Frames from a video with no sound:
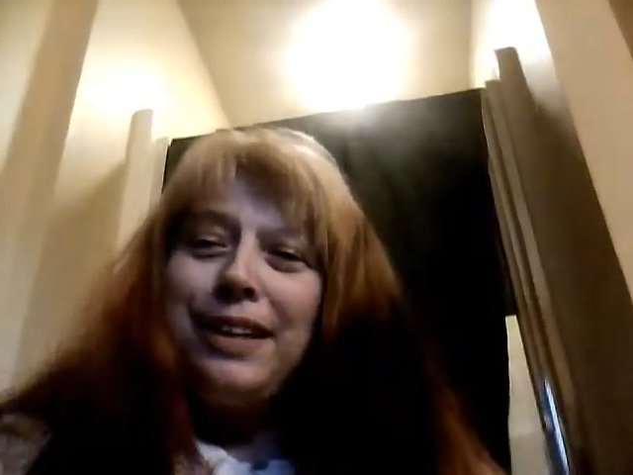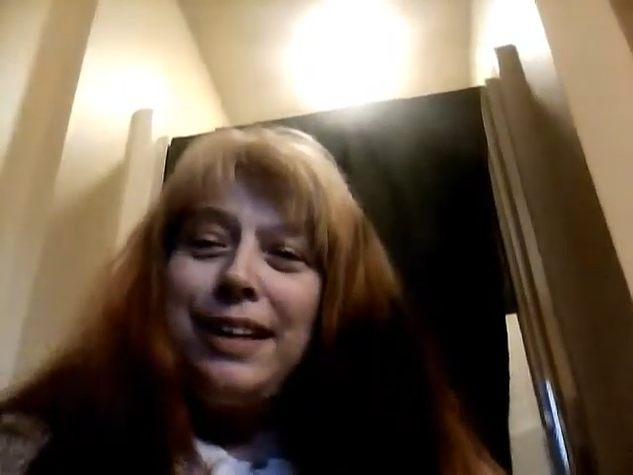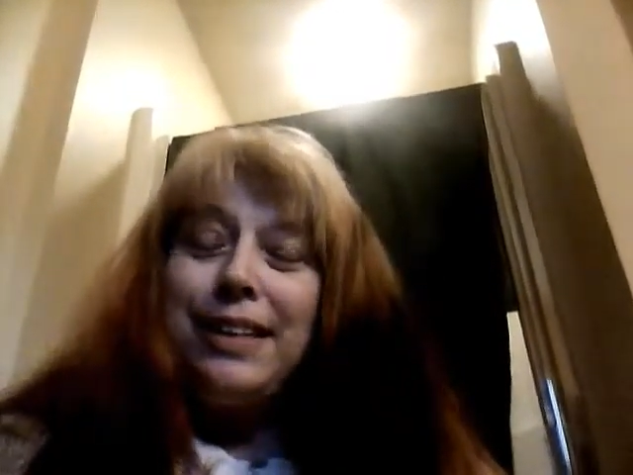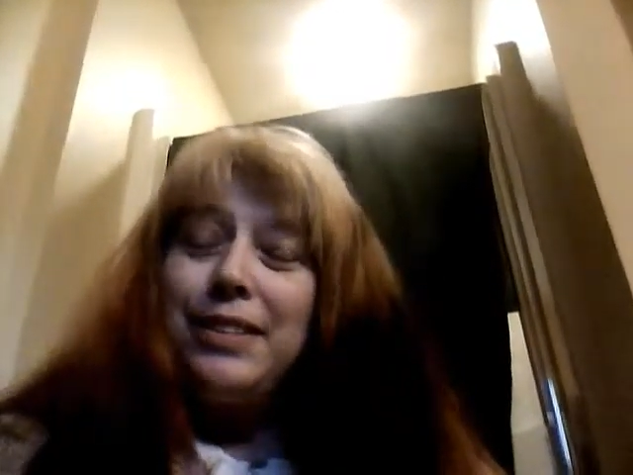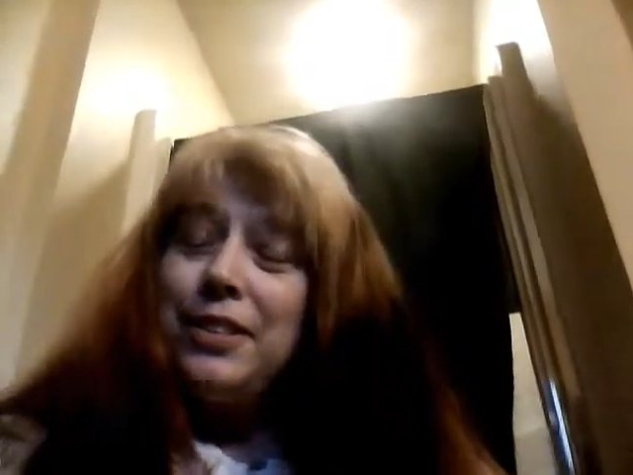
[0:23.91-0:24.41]

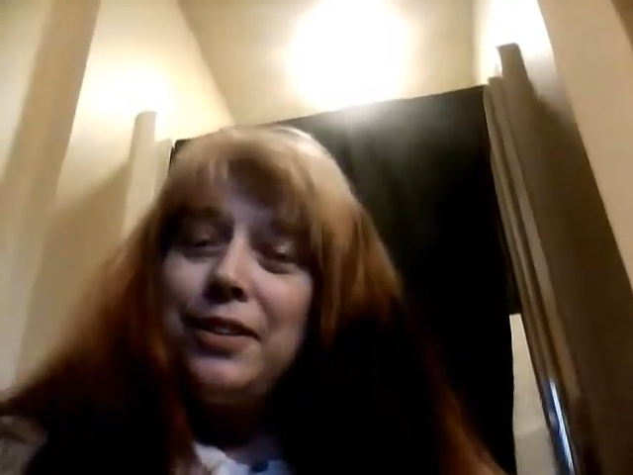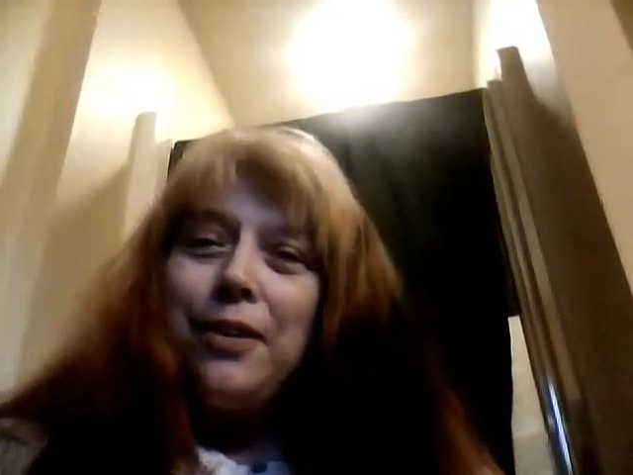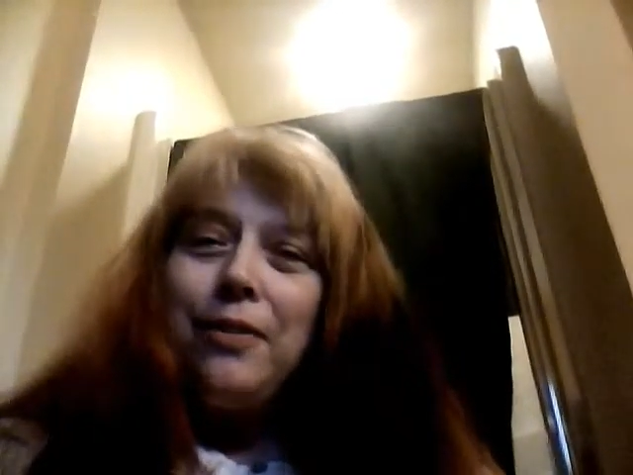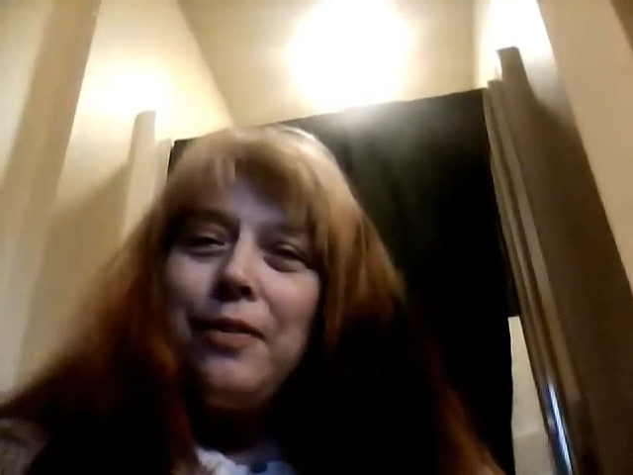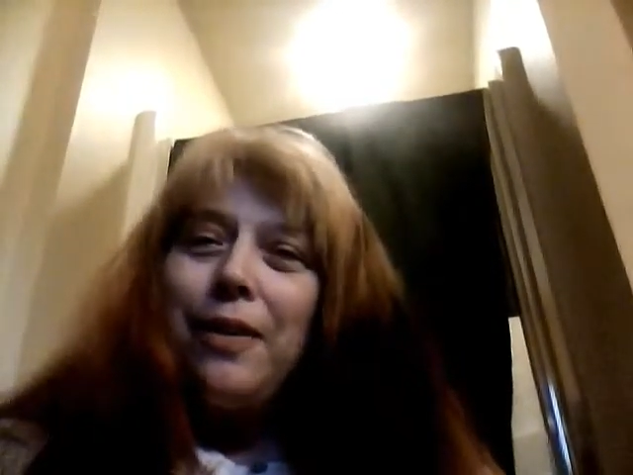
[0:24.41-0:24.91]
getting to
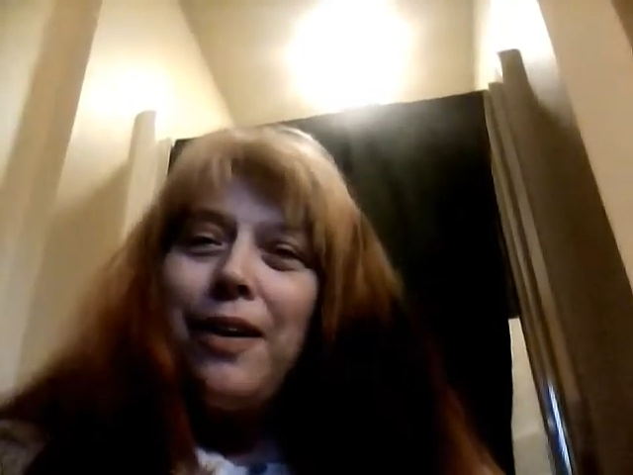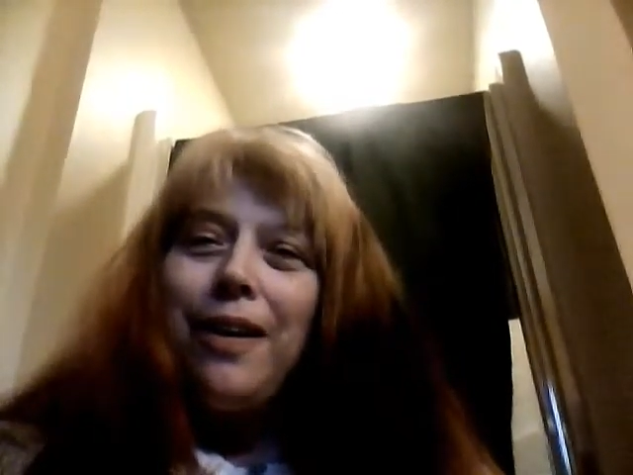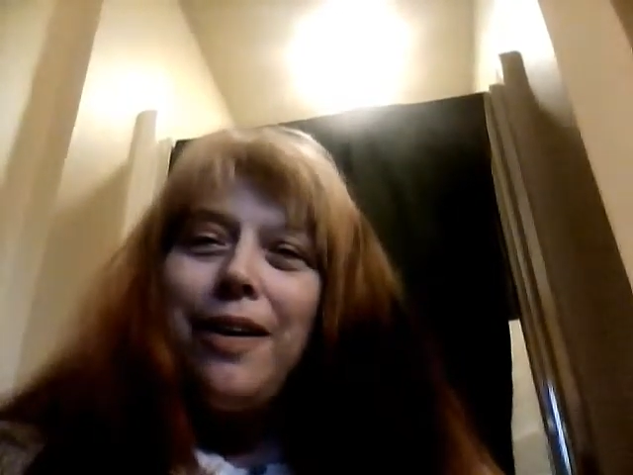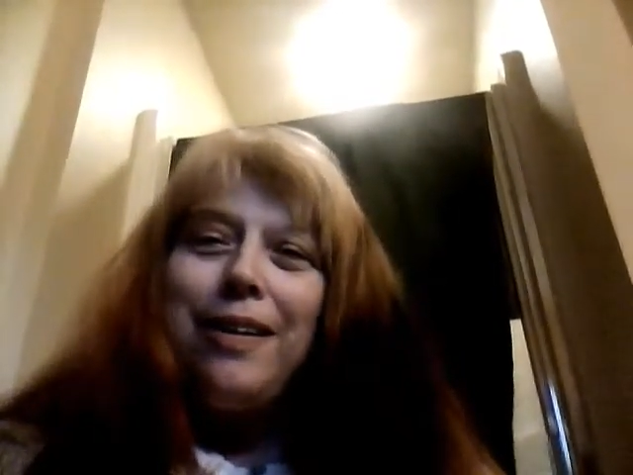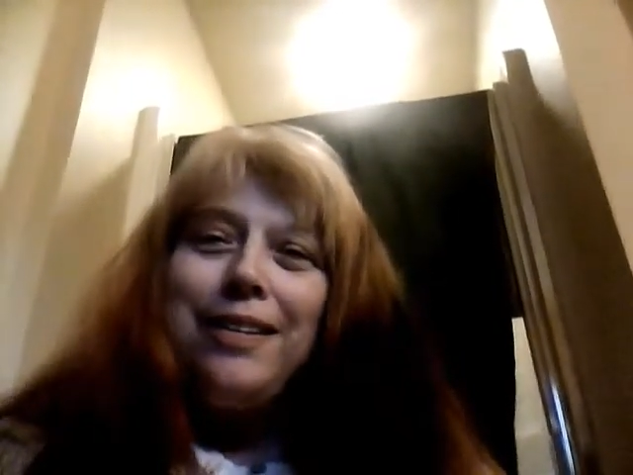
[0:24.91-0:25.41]
know
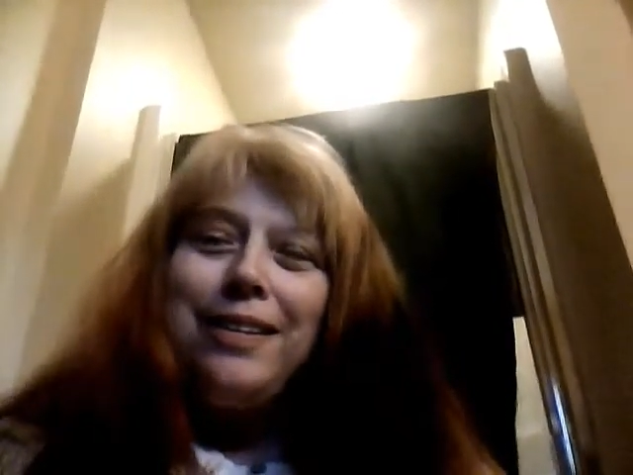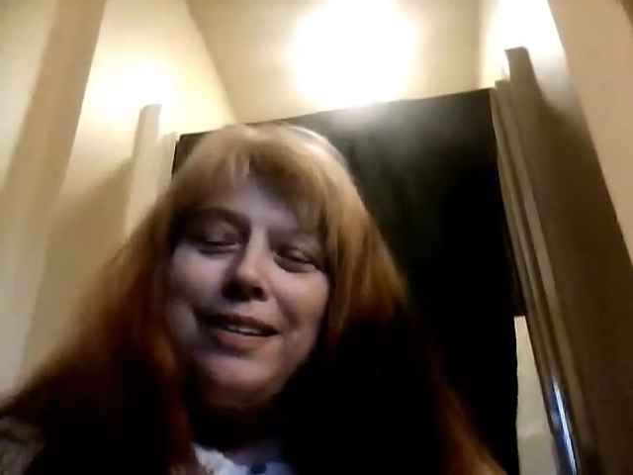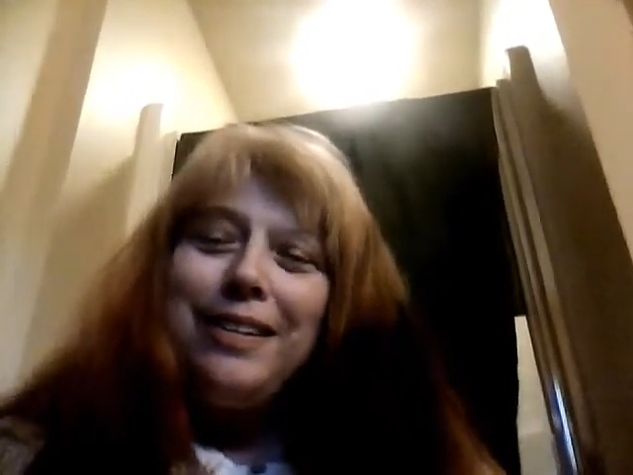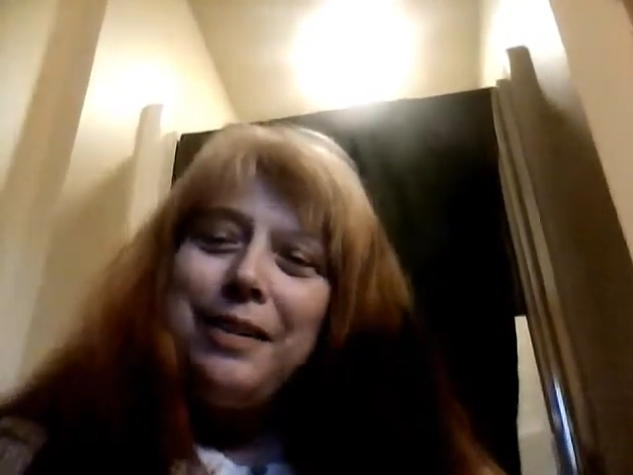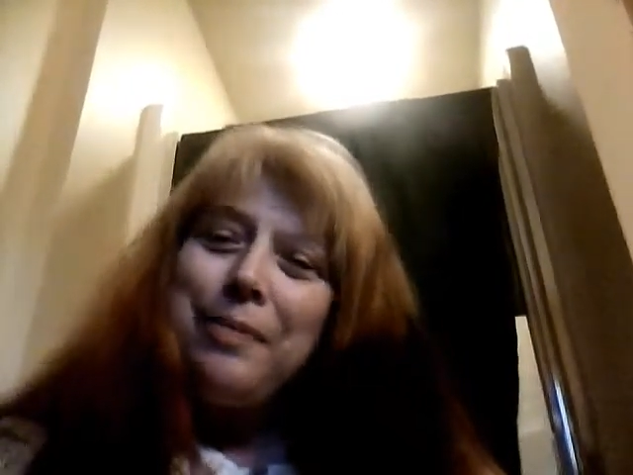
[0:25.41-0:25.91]

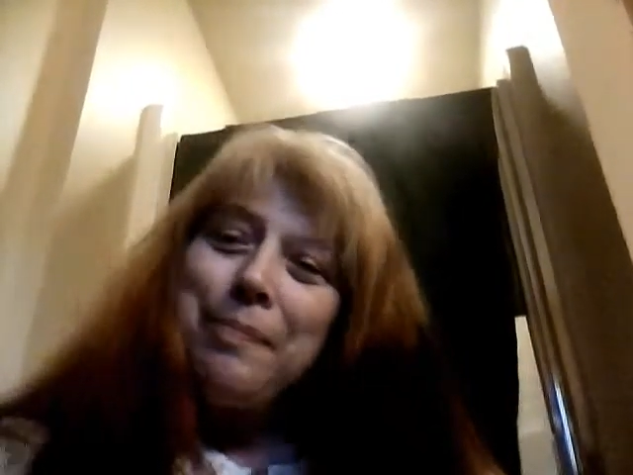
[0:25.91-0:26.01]
all